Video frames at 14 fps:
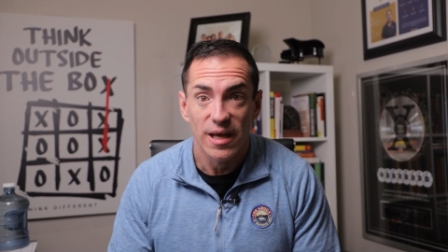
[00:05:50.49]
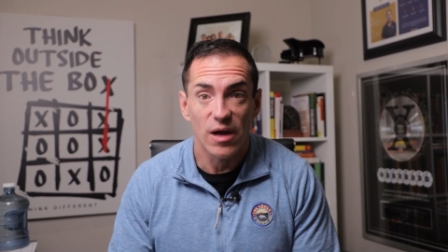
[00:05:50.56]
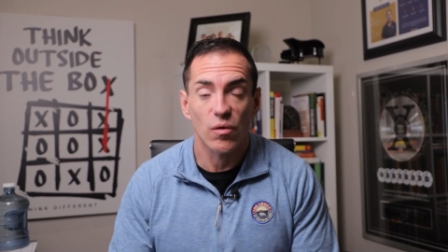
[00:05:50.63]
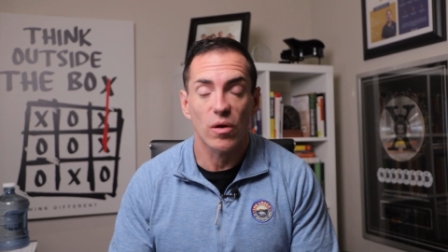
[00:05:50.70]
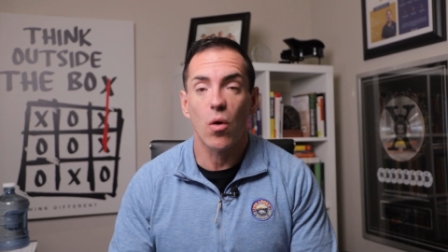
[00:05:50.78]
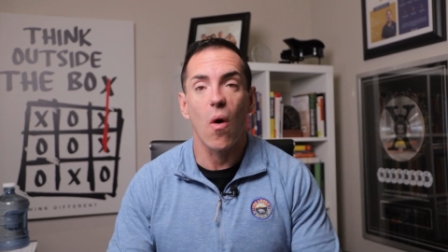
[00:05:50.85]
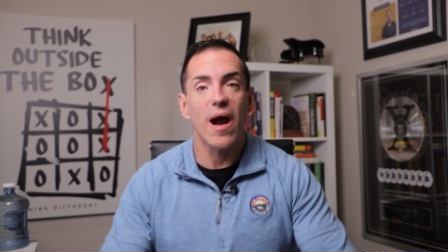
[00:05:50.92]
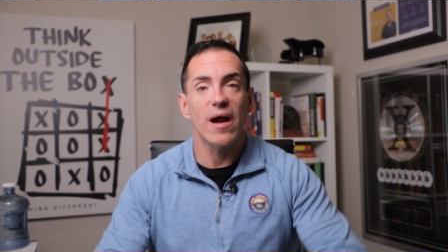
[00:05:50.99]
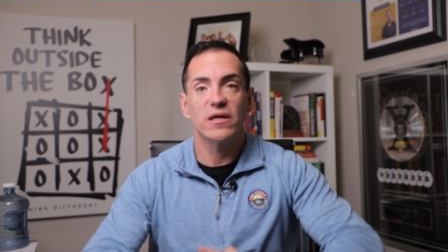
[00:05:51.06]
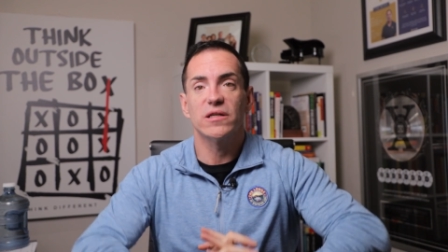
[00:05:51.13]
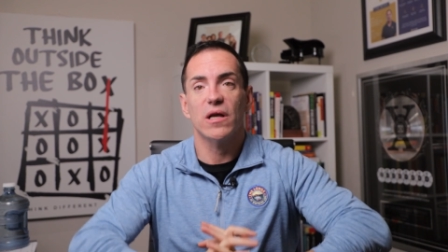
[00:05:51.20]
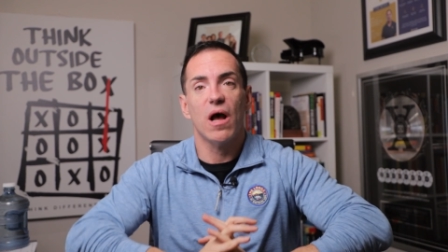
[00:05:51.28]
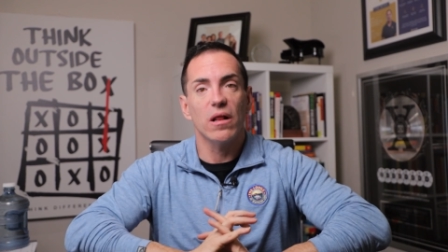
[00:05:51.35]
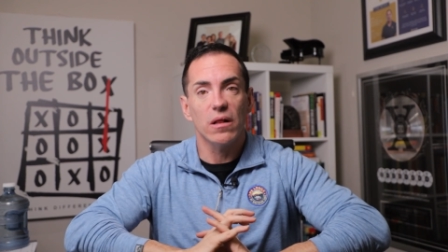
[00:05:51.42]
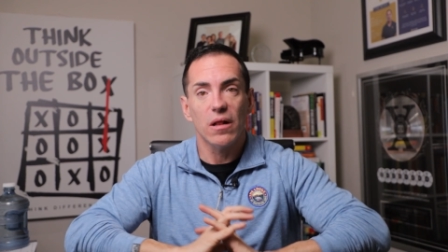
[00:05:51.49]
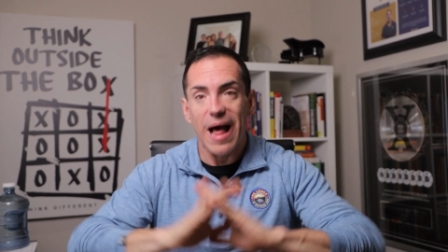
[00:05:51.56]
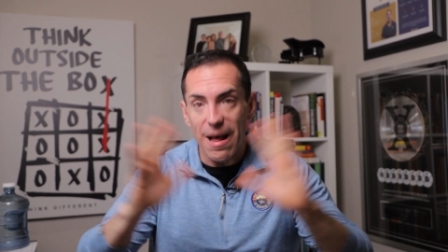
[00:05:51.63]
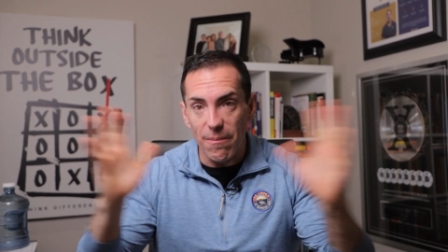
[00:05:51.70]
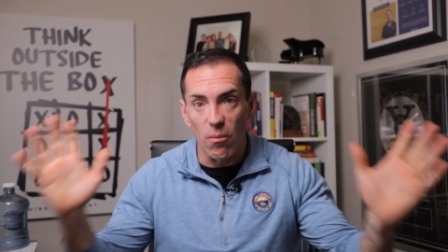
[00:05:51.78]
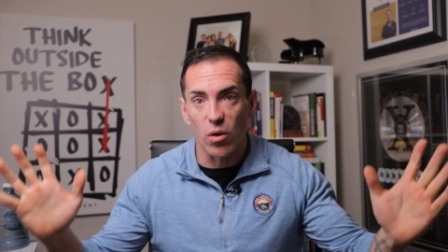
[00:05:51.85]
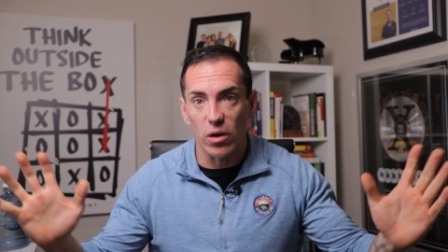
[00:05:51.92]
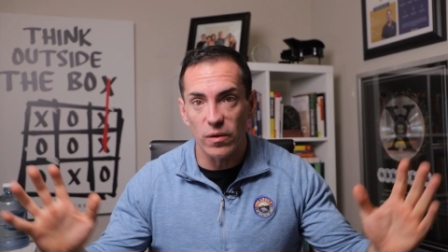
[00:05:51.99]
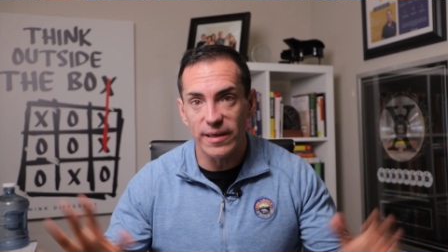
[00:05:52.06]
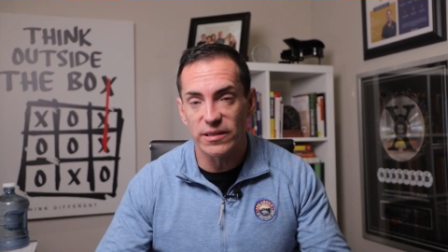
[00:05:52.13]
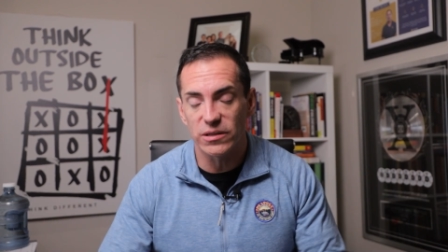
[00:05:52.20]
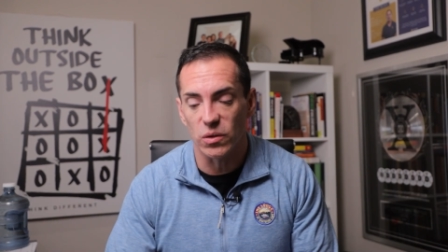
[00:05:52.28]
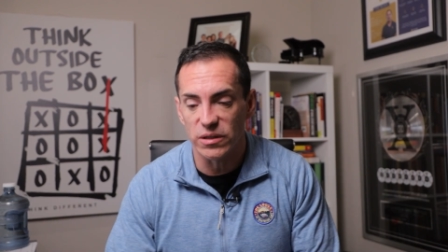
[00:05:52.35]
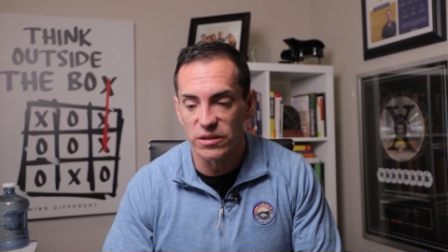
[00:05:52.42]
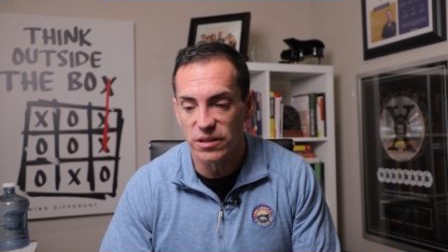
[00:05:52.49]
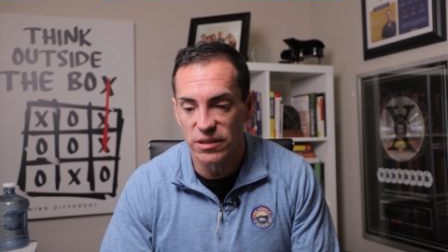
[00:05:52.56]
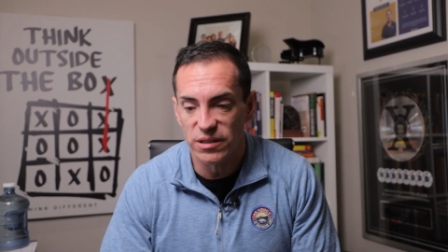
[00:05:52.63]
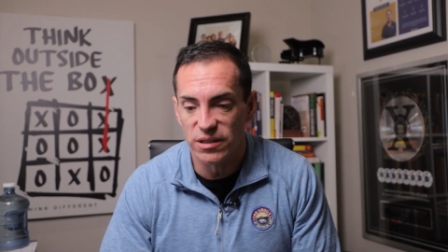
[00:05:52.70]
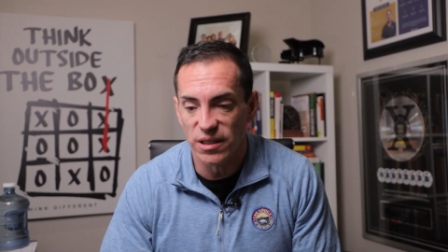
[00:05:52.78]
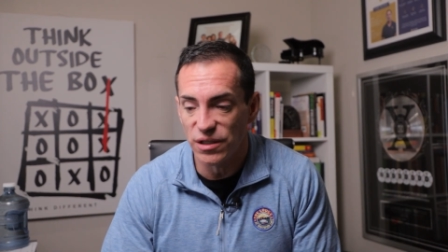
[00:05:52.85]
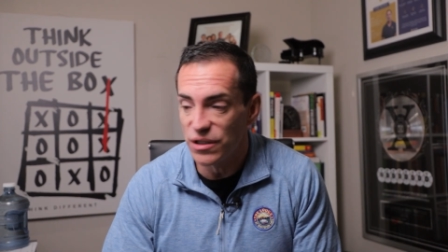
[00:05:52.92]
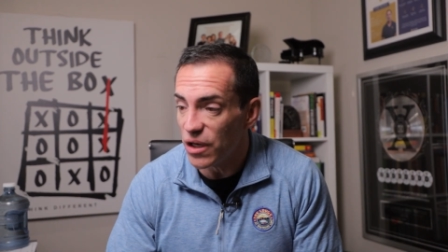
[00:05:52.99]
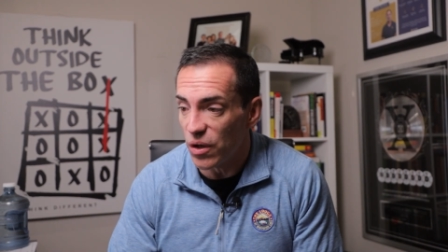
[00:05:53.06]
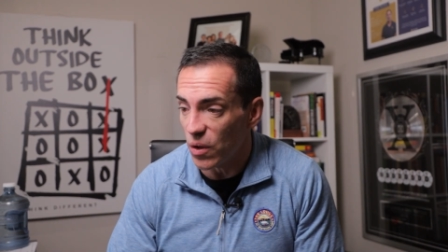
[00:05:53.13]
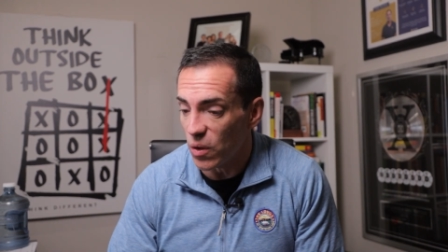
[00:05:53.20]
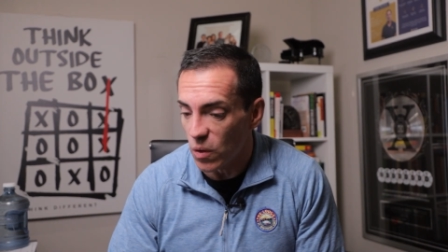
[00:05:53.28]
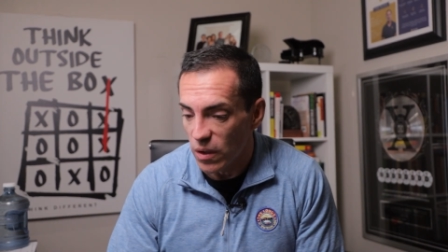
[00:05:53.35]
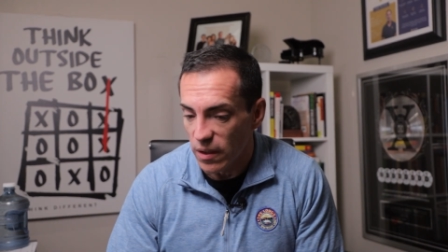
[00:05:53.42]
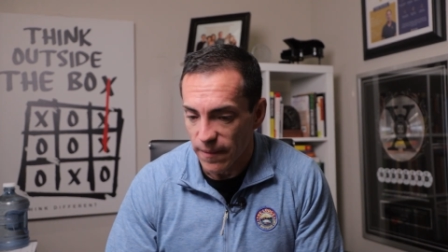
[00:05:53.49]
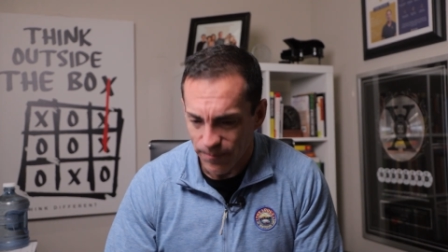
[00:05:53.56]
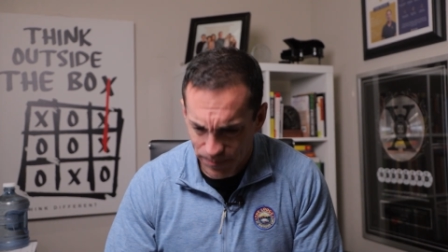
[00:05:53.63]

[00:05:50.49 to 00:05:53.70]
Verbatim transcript: It requires a lot more resources to do.